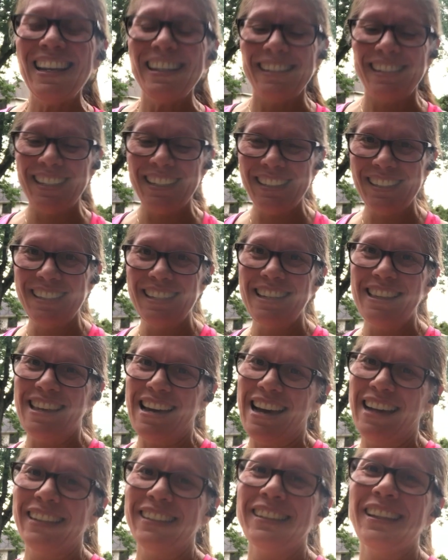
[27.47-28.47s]
to see
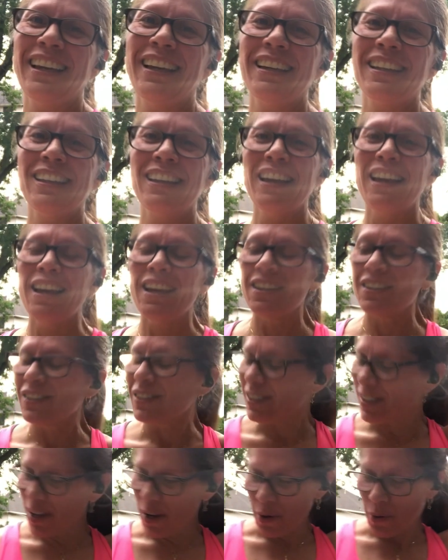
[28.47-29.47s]
that.
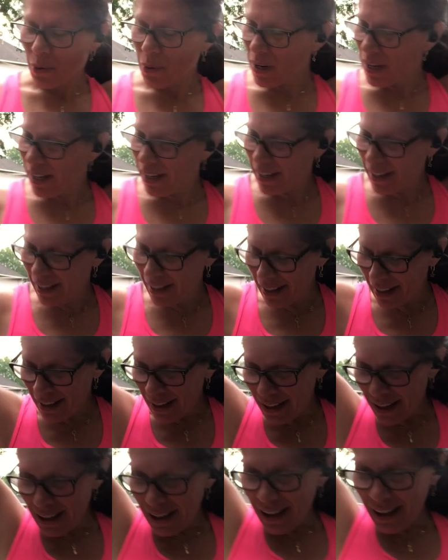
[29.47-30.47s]
So
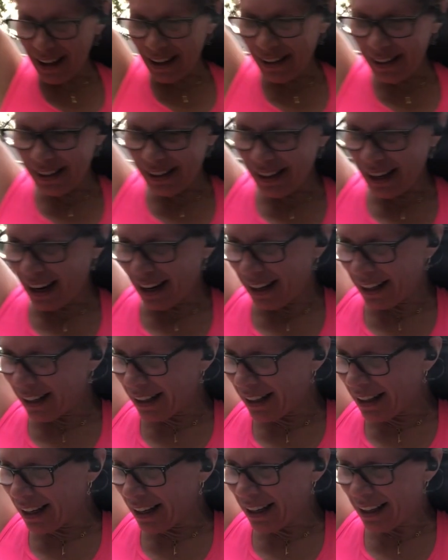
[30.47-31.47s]
I
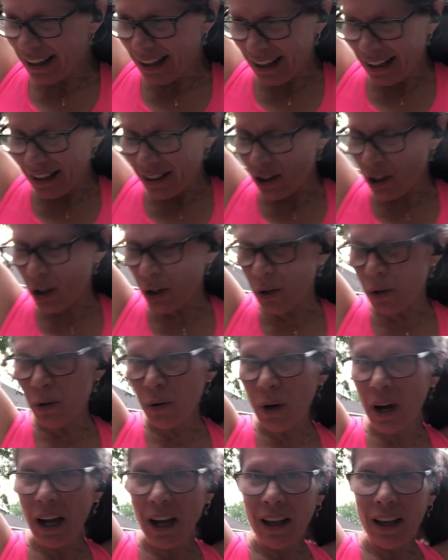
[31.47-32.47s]
decided
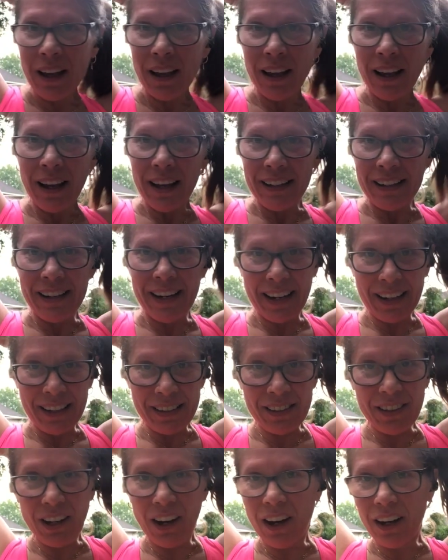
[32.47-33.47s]
to
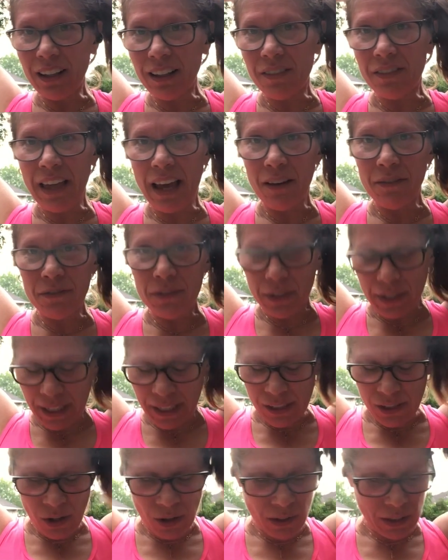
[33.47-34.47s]
nix all of that
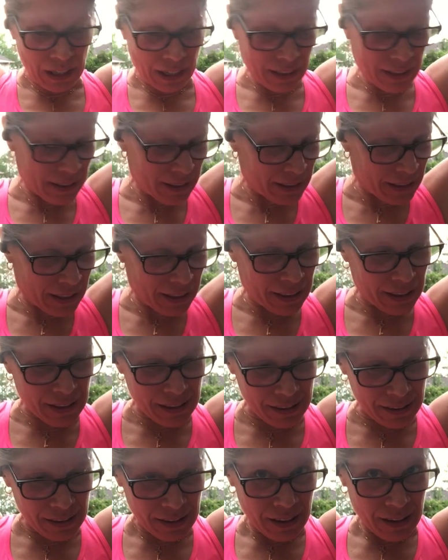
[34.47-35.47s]
footage. Hold on, let's get this.